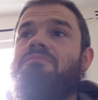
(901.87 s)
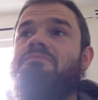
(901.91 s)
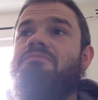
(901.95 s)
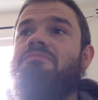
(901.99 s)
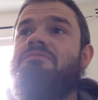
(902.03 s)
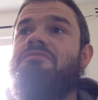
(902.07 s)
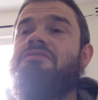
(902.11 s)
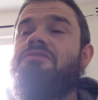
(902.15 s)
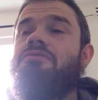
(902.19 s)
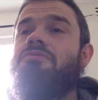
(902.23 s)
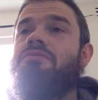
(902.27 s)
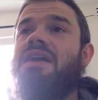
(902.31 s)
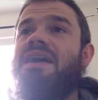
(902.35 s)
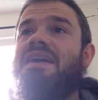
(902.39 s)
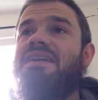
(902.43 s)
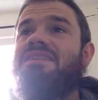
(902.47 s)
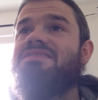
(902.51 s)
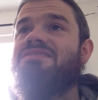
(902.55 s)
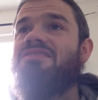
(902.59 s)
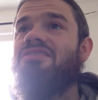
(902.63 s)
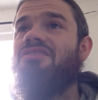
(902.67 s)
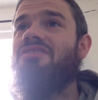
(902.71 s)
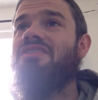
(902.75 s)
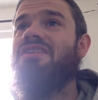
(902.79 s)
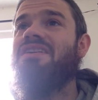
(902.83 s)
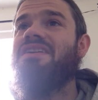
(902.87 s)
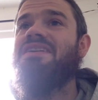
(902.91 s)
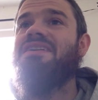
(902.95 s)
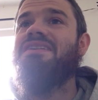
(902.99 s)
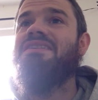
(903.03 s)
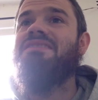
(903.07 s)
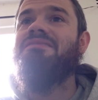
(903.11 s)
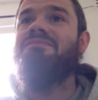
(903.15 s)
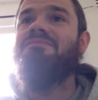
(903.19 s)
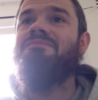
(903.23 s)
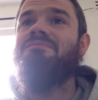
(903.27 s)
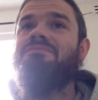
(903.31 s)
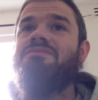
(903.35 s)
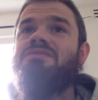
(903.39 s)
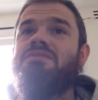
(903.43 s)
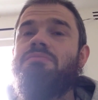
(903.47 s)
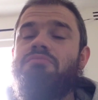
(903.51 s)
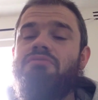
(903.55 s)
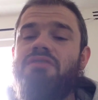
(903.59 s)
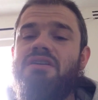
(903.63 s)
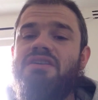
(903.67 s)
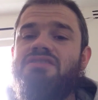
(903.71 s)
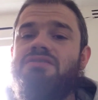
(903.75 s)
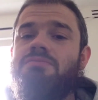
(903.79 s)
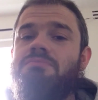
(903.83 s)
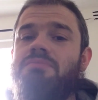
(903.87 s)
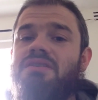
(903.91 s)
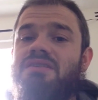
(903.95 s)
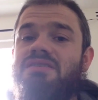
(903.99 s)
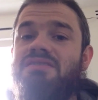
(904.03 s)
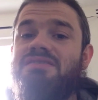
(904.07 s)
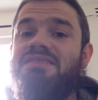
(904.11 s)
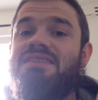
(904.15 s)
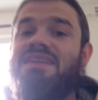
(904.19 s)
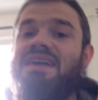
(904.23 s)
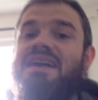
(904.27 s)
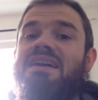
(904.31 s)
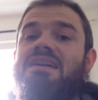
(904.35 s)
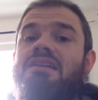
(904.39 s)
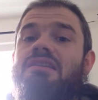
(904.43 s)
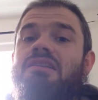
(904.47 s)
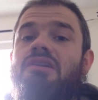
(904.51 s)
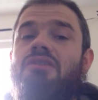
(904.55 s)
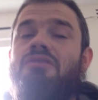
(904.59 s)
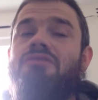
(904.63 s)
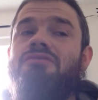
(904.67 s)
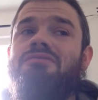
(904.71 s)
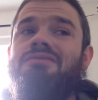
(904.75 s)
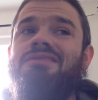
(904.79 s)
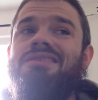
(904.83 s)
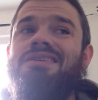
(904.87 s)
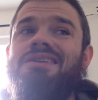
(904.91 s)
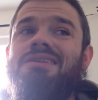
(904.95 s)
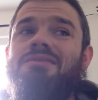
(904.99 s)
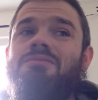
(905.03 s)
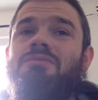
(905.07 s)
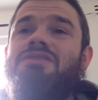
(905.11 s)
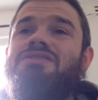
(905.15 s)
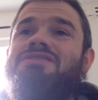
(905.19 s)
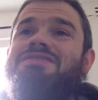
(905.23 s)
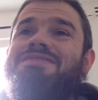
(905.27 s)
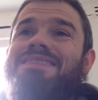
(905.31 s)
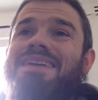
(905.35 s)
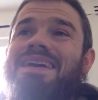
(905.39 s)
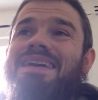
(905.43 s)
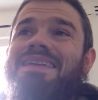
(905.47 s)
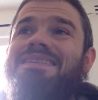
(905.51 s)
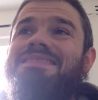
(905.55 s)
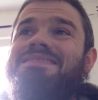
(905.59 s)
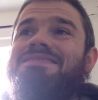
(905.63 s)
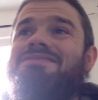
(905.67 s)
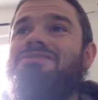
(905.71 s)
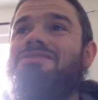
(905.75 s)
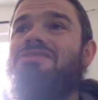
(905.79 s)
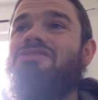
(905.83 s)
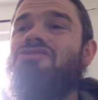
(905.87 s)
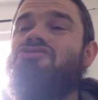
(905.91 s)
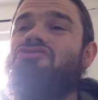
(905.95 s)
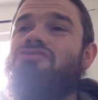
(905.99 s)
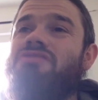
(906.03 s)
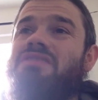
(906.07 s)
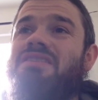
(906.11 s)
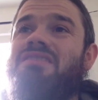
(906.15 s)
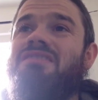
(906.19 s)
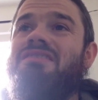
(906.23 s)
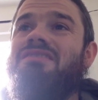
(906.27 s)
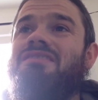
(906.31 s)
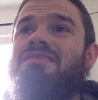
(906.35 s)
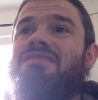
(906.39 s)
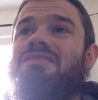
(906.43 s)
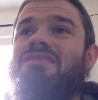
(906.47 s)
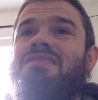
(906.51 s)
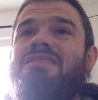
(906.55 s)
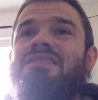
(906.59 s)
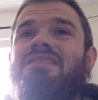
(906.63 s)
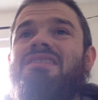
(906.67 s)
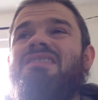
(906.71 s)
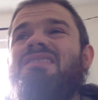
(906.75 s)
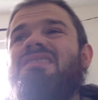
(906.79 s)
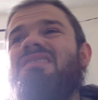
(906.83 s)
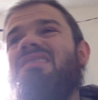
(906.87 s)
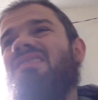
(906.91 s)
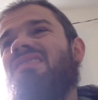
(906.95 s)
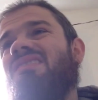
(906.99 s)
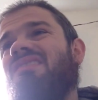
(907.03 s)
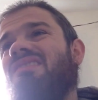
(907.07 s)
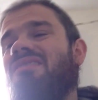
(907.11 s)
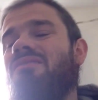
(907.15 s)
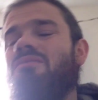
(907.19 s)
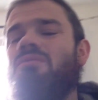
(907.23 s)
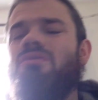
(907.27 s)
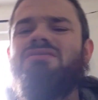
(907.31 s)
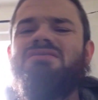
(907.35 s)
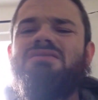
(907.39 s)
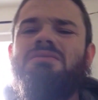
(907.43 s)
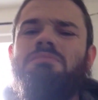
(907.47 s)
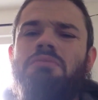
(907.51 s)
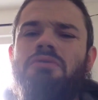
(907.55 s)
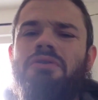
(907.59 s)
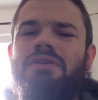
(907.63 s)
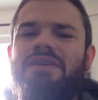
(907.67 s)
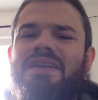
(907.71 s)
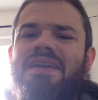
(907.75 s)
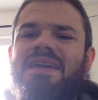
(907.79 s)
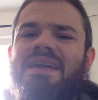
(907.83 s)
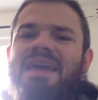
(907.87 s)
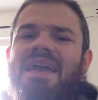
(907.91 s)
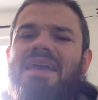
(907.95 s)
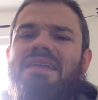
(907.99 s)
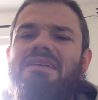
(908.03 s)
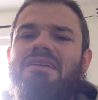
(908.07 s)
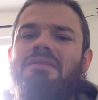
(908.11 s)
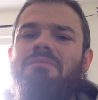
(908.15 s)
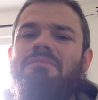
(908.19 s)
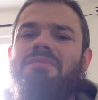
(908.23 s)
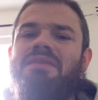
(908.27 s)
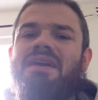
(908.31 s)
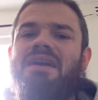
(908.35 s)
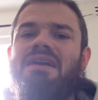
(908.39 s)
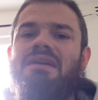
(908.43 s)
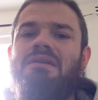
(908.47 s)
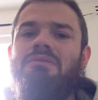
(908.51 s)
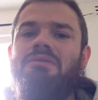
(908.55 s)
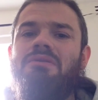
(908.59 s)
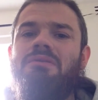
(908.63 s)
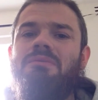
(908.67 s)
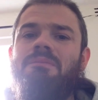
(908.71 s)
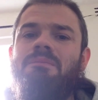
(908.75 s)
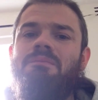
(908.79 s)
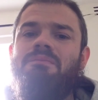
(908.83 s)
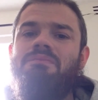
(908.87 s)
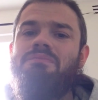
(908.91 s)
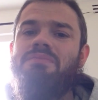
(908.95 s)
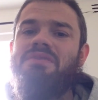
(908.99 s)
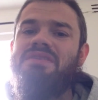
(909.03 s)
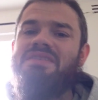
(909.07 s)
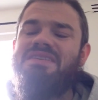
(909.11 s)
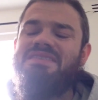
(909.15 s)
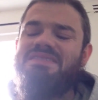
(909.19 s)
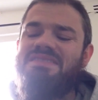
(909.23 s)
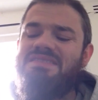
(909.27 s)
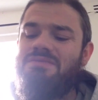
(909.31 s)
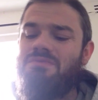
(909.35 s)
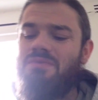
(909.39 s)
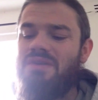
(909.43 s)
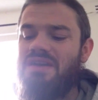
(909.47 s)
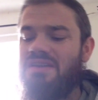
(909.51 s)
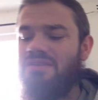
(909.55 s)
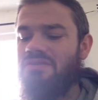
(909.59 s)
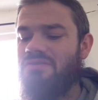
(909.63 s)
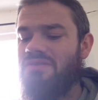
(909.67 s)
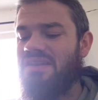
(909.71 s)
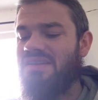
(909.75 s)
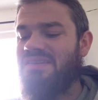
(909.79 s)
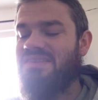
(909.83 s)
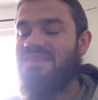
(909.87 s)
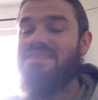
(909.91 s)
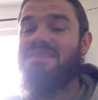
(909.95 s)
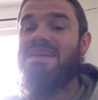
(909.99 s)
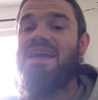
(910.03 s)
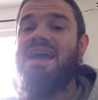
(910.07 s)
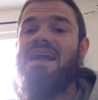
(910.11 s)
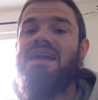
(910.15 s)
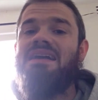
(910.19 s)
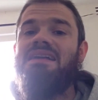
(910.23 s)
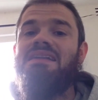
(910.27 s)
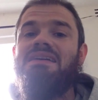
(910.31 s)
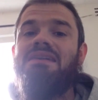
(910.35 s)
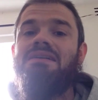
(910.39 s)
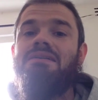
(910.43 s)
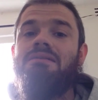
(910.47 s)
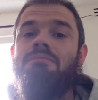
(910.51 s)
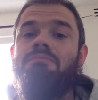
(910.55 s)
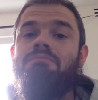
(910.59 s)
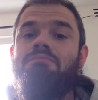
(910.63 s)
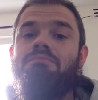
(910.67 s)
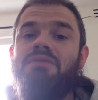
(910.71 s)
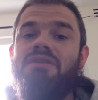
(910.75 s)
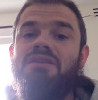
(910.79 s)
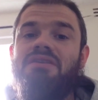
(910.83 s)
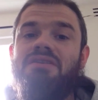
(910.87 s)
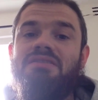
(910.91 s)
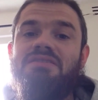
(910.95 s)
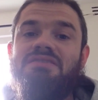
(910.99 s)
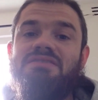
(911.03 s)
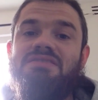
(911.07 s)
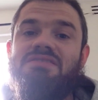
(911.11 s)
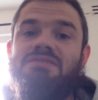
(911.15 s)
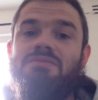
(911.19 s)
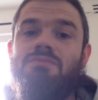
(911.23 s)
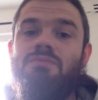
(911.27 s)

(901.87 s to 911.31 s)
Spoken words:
feel anxiety and depression because of that alone, which then is going to trigger, what's the point in getting up now? But this is where you need to tackle it, because